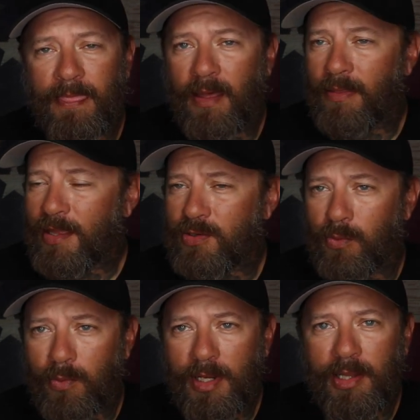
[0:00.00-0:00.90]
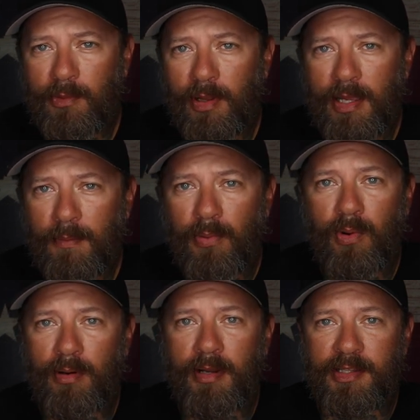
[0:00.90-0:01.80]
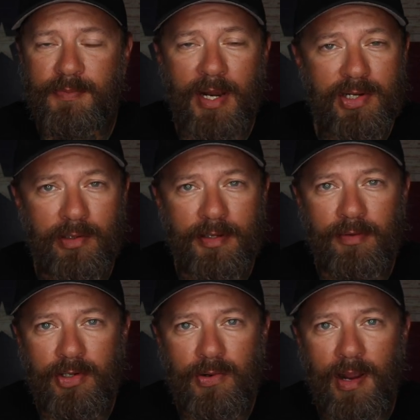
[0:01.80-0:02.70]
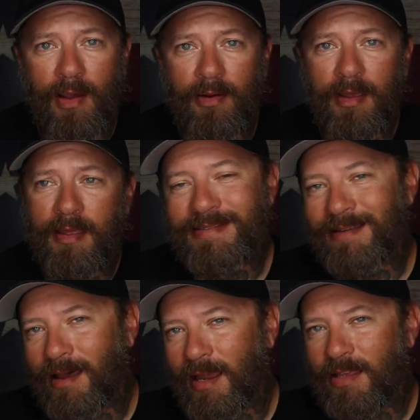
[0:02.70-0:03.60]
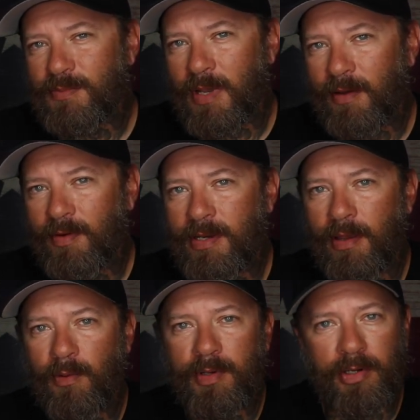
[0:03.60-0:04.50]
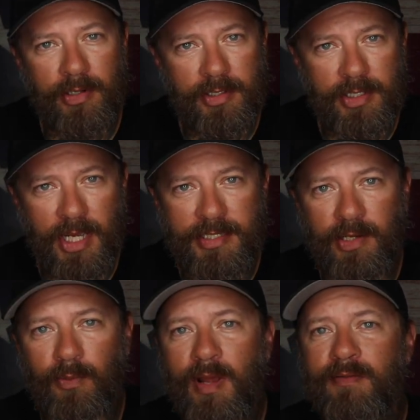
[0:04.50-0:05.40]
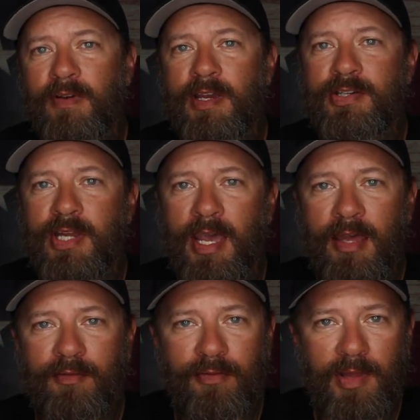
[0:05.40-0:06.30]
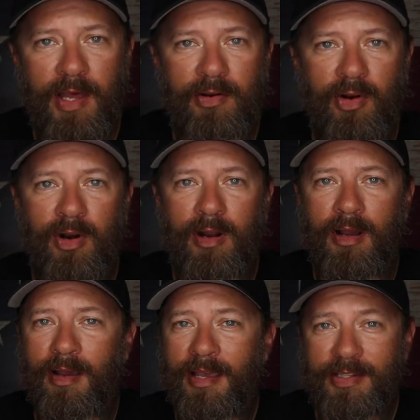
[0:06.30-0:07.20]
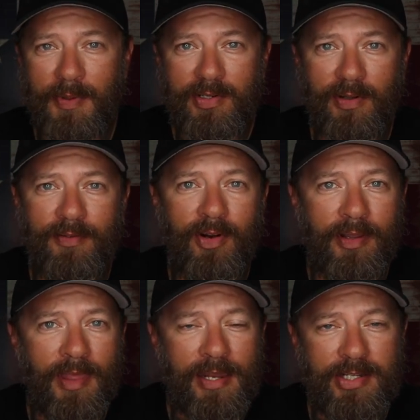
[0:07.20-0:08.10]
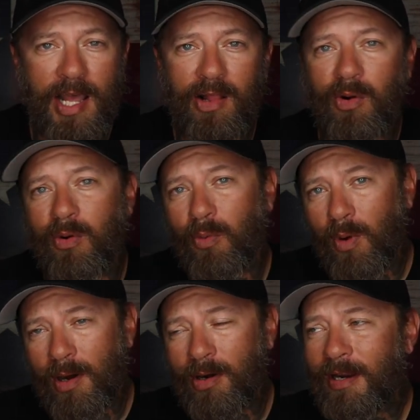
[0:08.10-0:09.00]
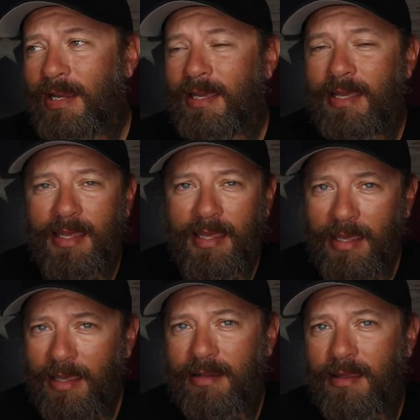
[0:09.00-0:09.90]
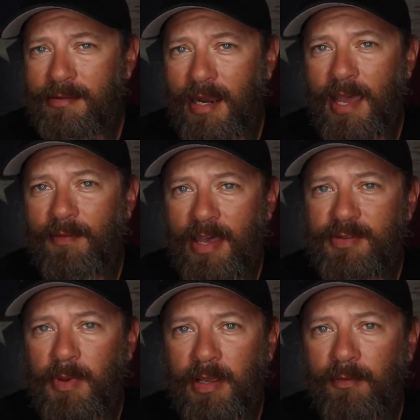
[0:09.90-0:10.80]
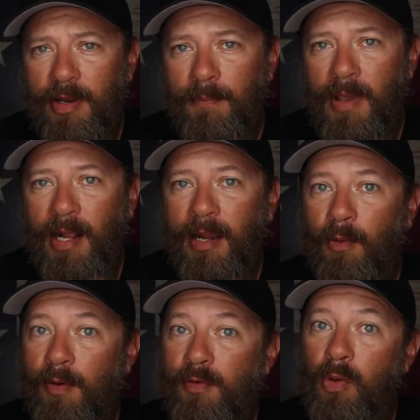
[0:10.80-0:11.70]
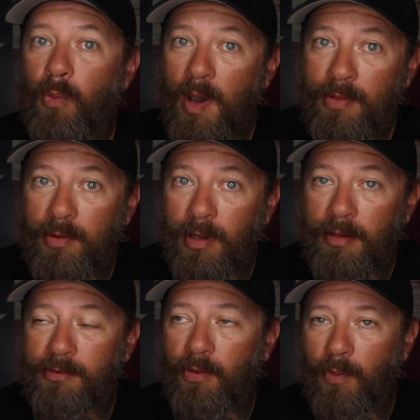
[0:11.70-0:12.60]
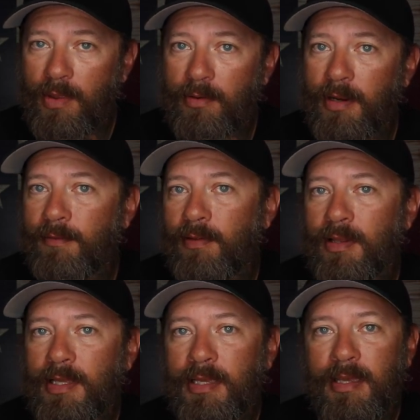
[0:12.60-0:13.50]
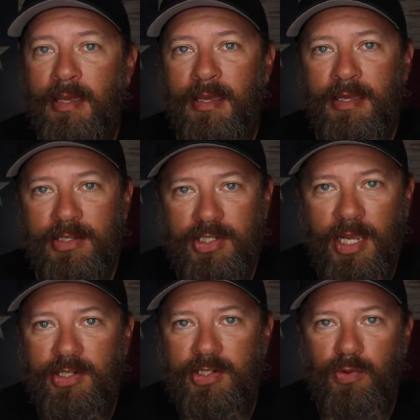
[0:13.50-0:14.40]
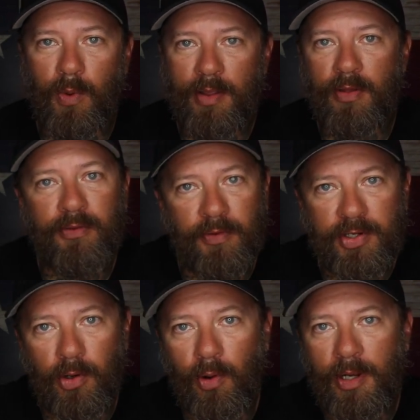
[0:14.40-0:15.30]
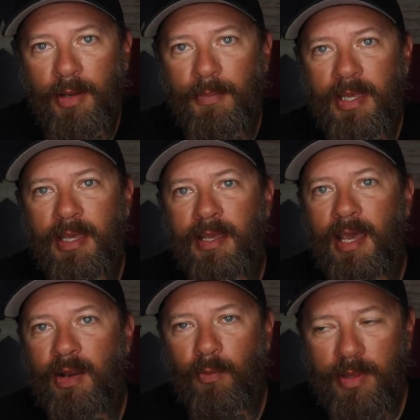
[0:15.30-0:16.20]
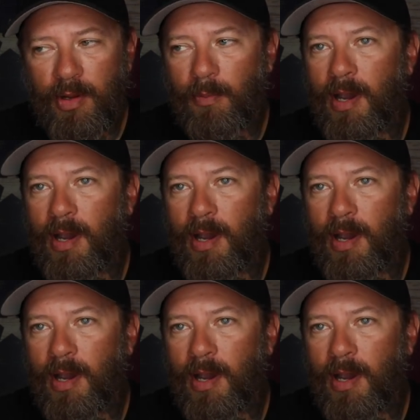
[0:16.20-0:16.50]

That's really, really important, especially for trout. Not as big of a deal when you're chasing redfish and flounder, especially if you're in that shallower water. It doesn't have as big of an impact. However, the weather does. The weather definitely changes where those fish are going to be and when they're